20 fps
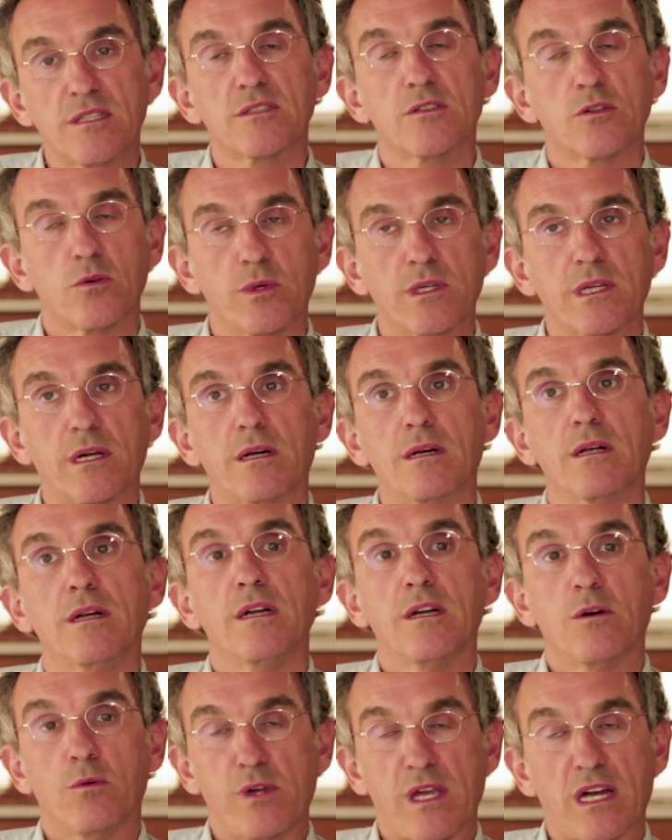So we
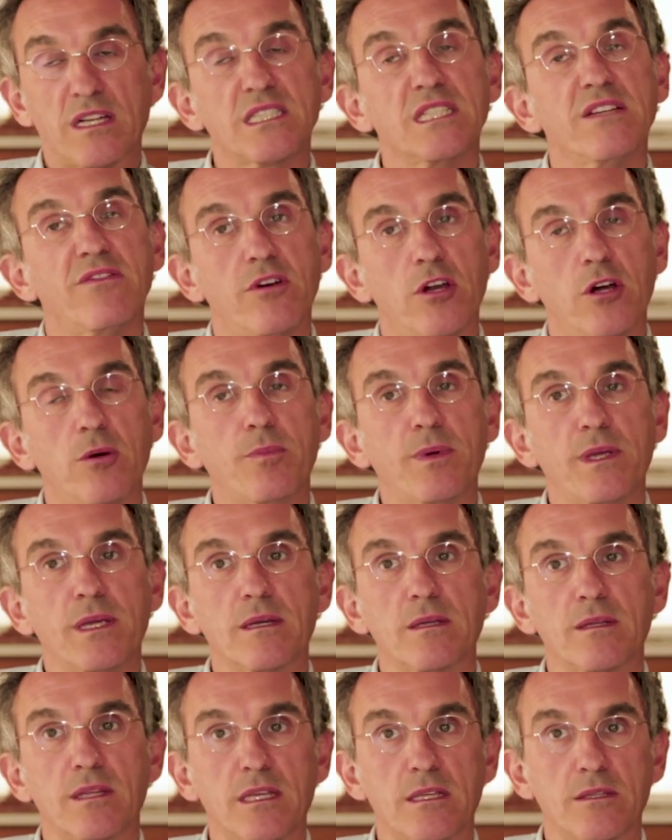are
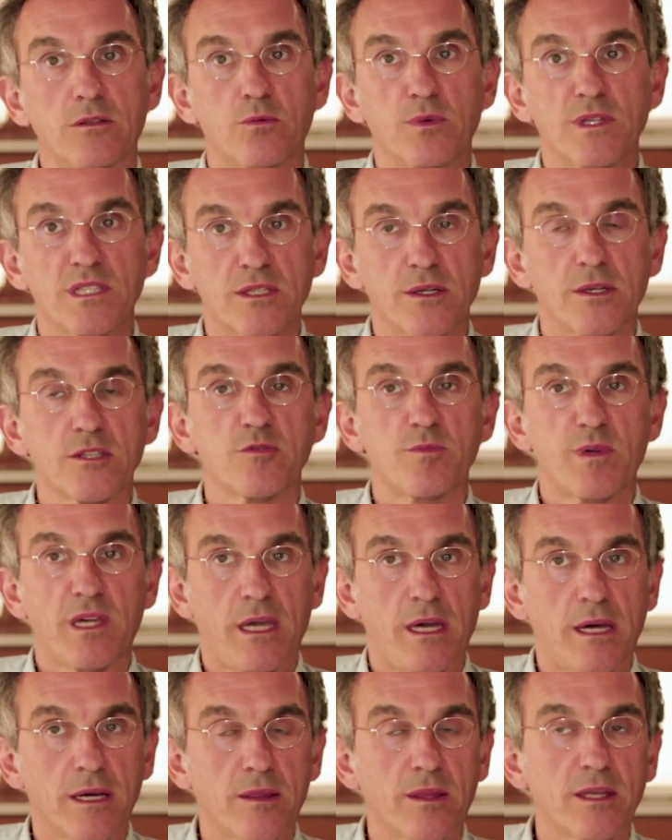developing the research
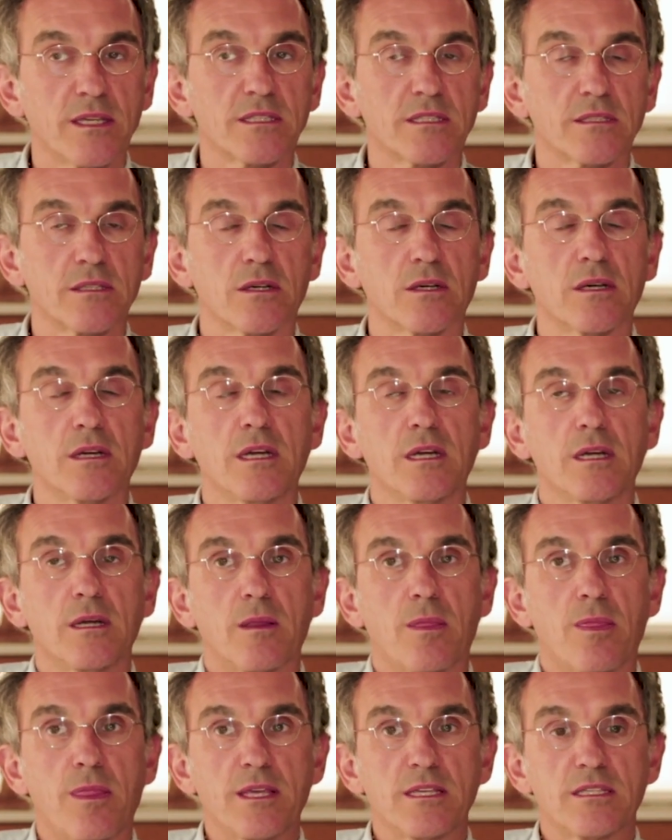behind
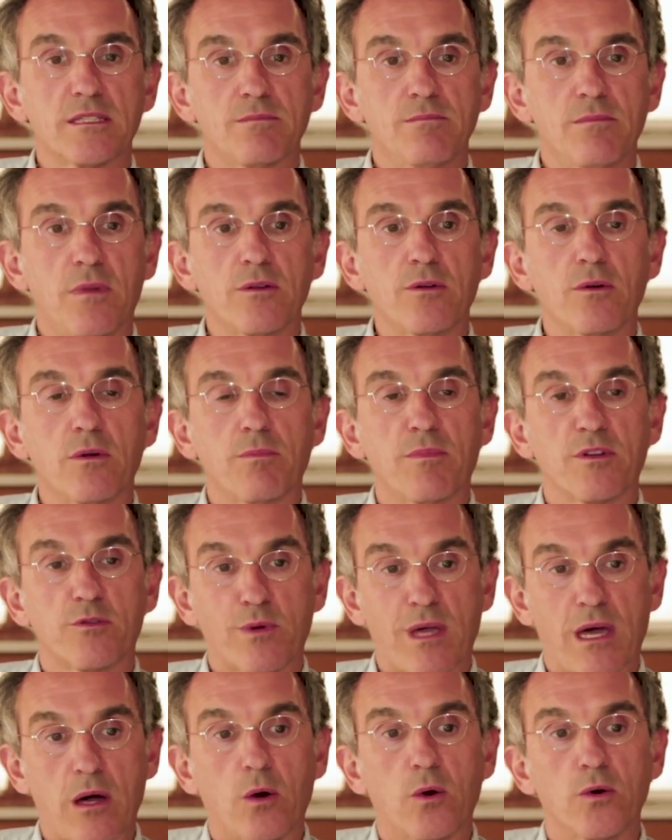this model, but
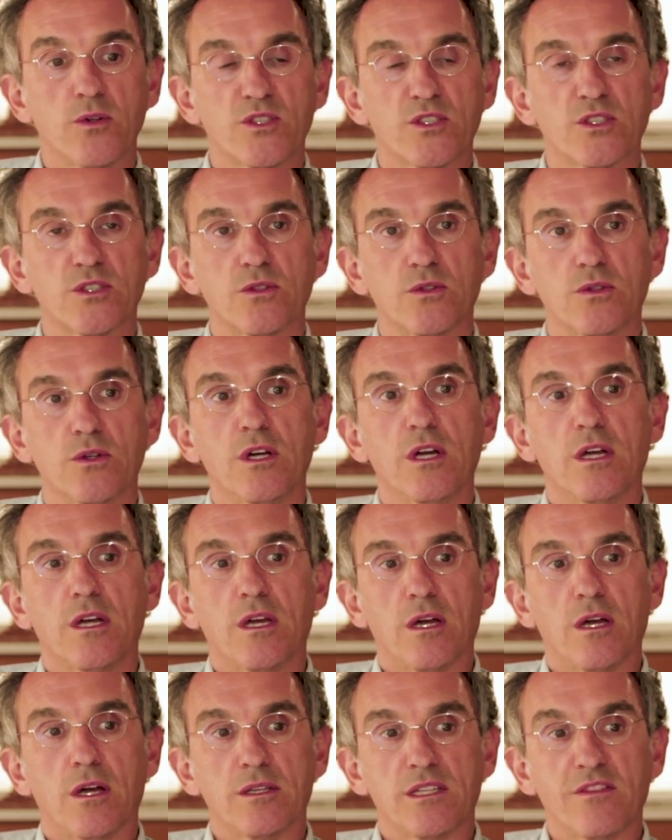we are also
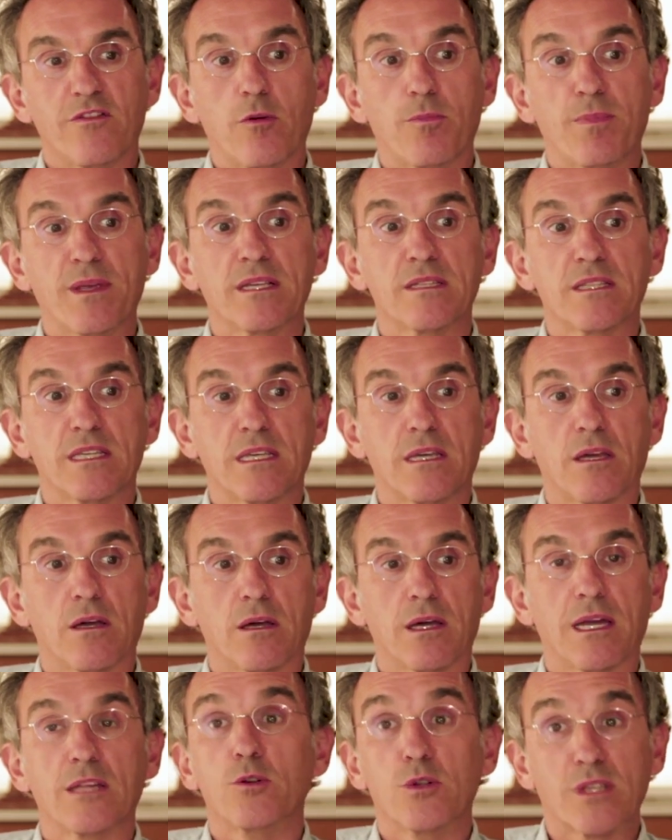developing the
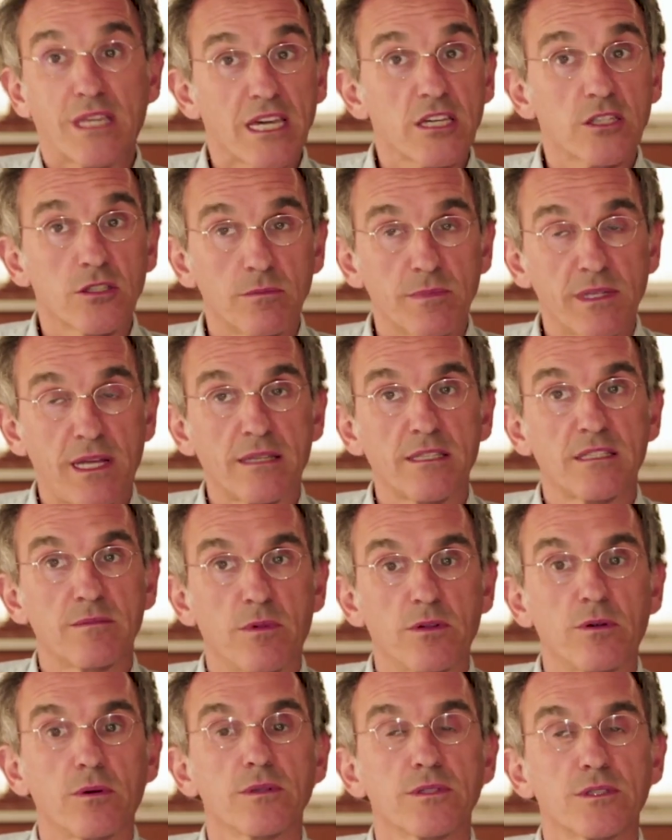education behind this model.